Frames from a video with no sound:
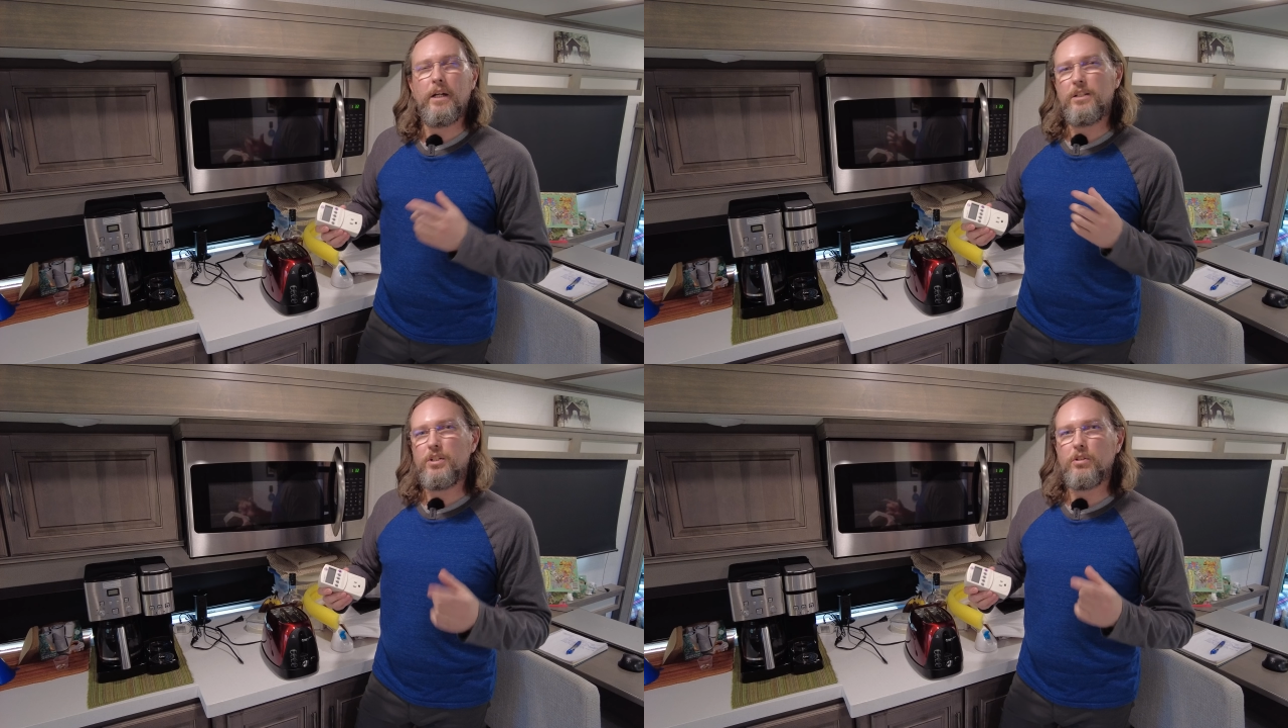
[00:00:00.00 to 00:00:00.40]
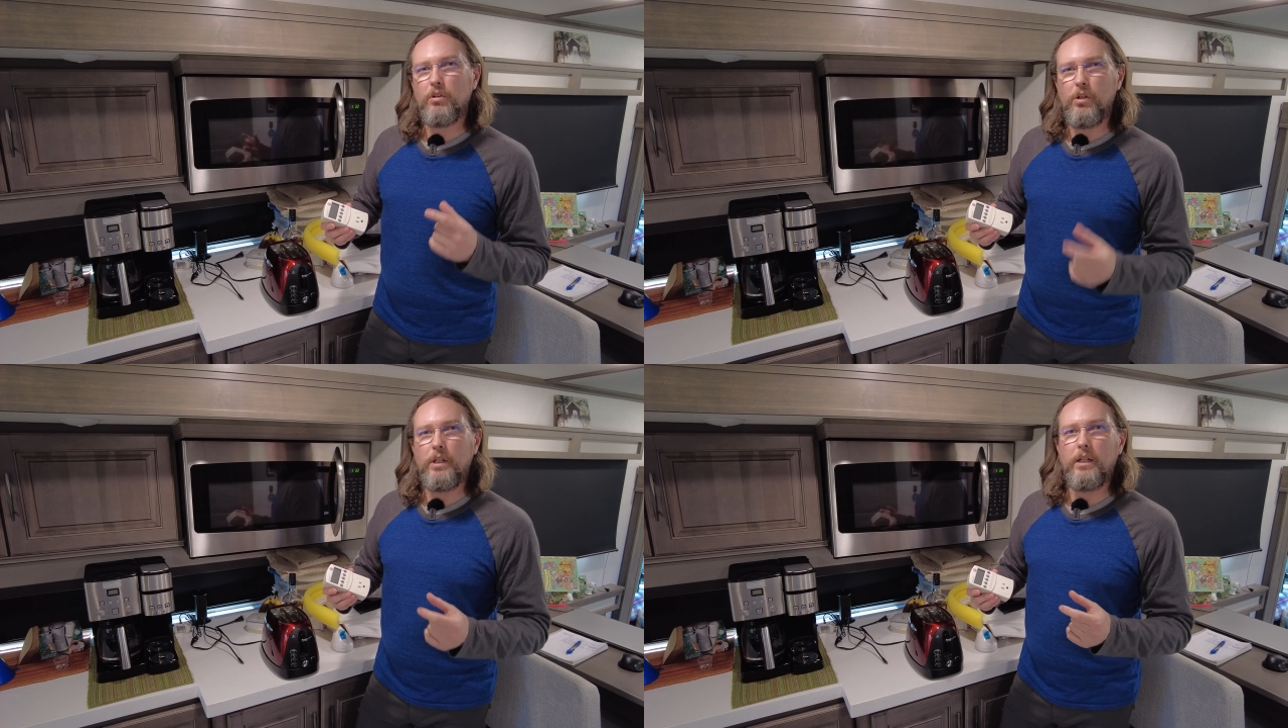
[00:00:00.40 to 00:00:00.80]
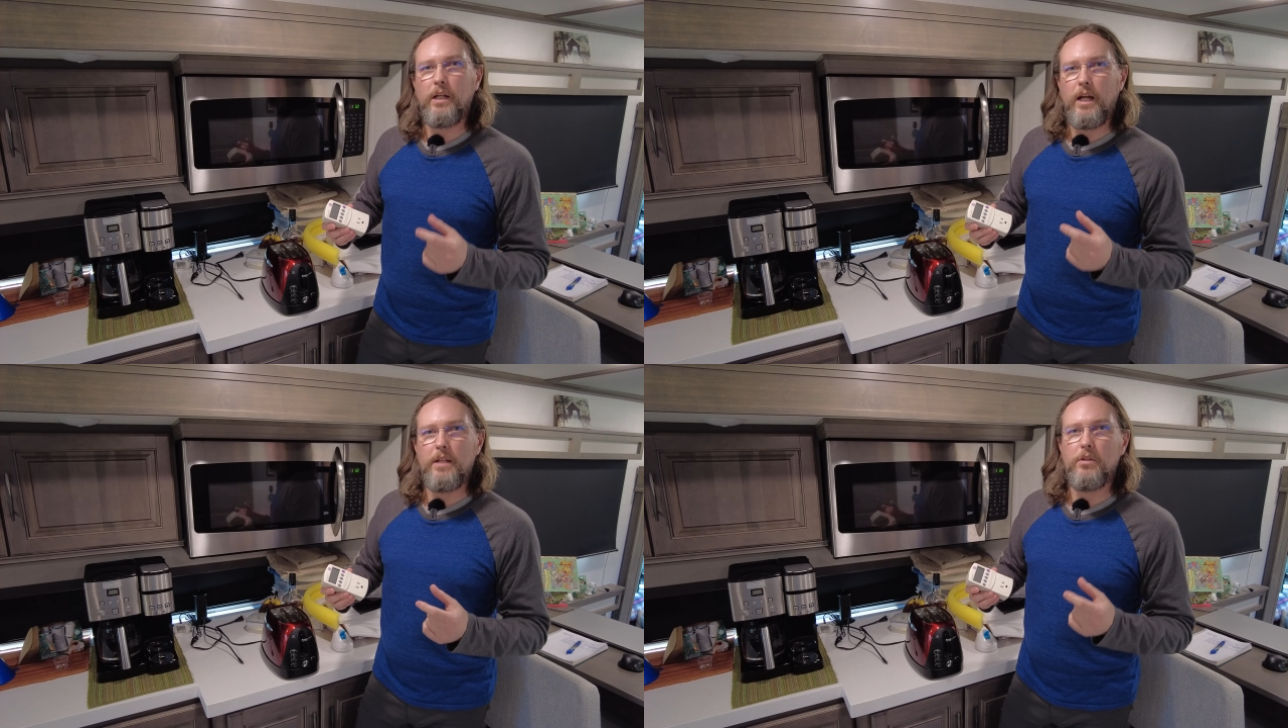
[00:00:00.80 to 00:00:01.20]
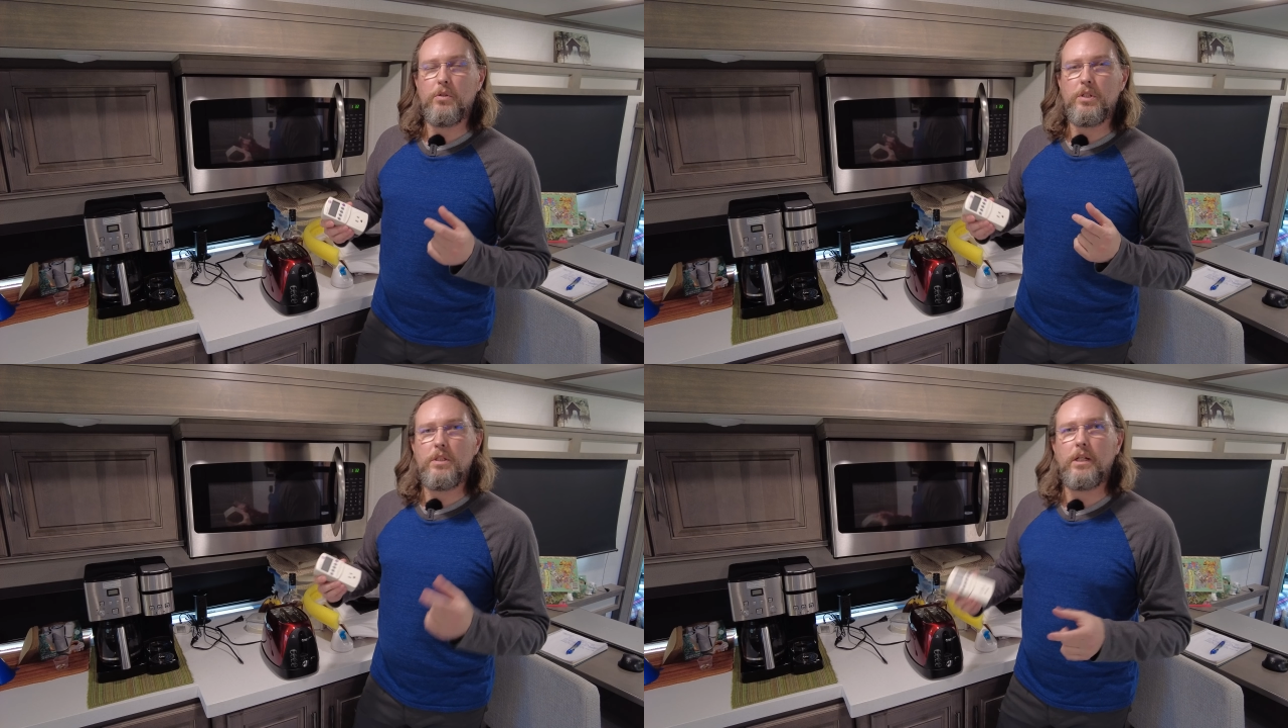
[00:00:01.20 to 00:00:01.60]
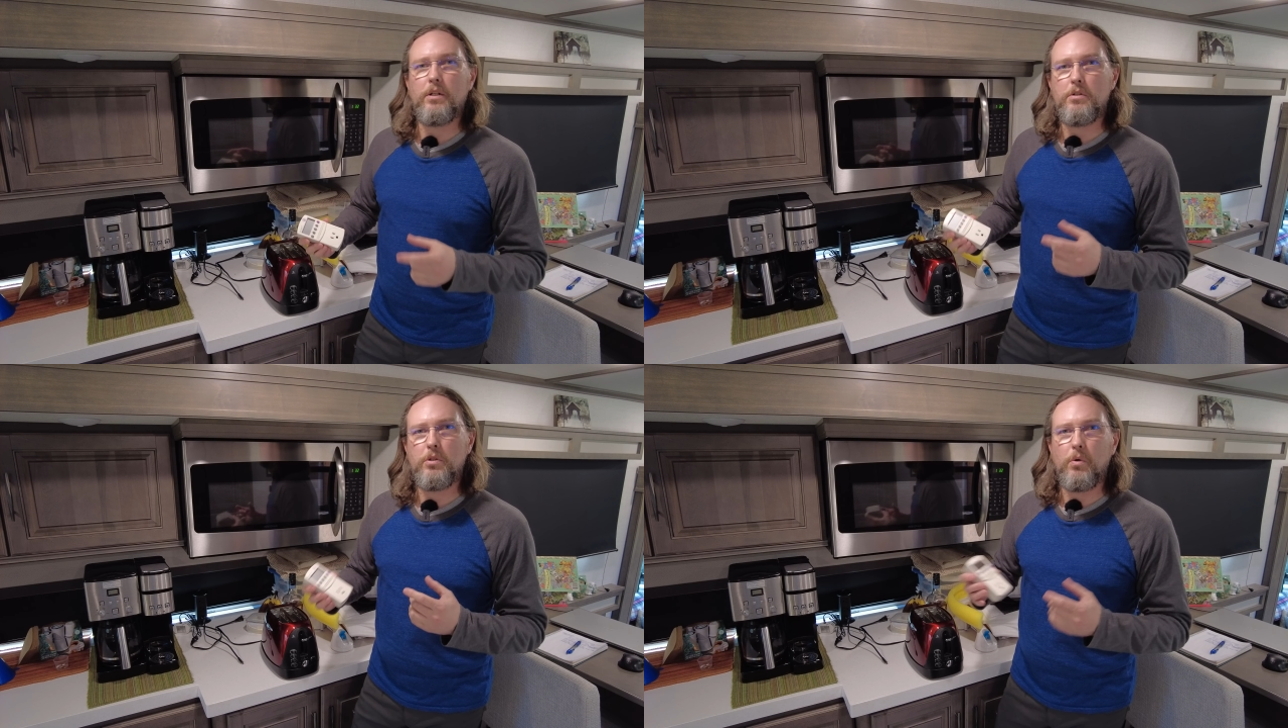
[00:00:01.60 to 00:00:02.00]
just looking at those
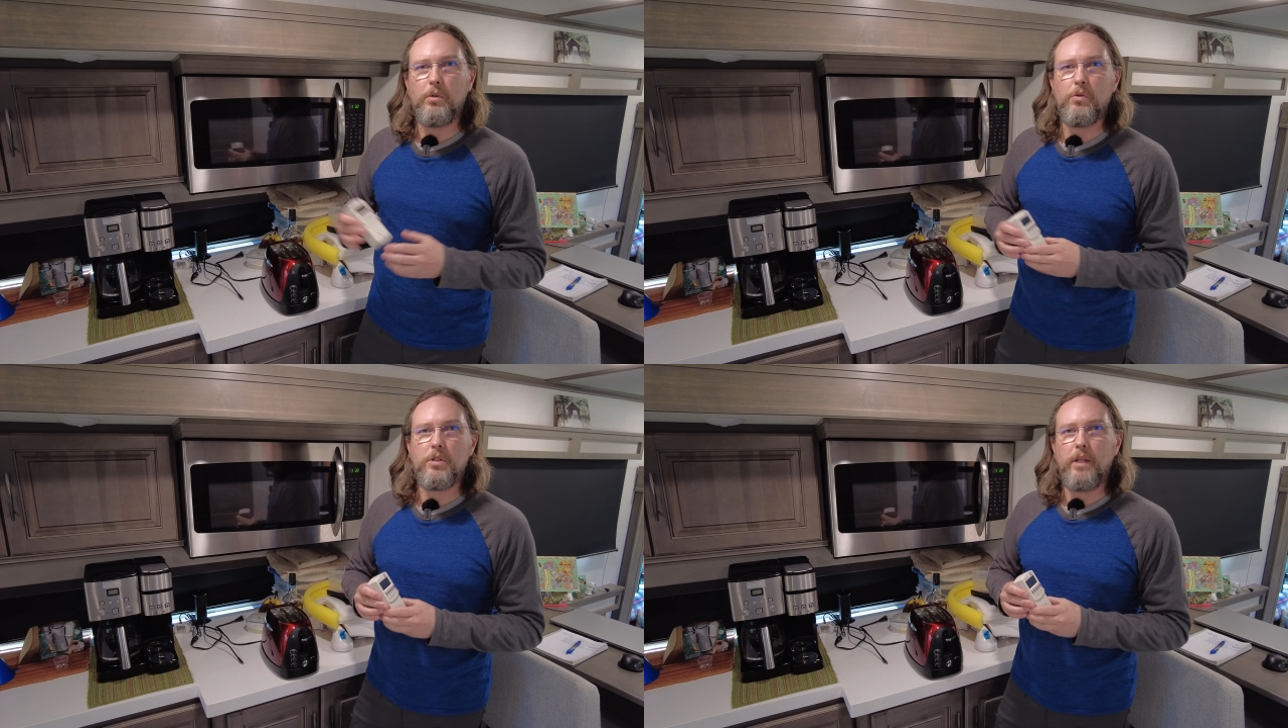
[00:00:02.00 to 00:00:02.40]
stickers or those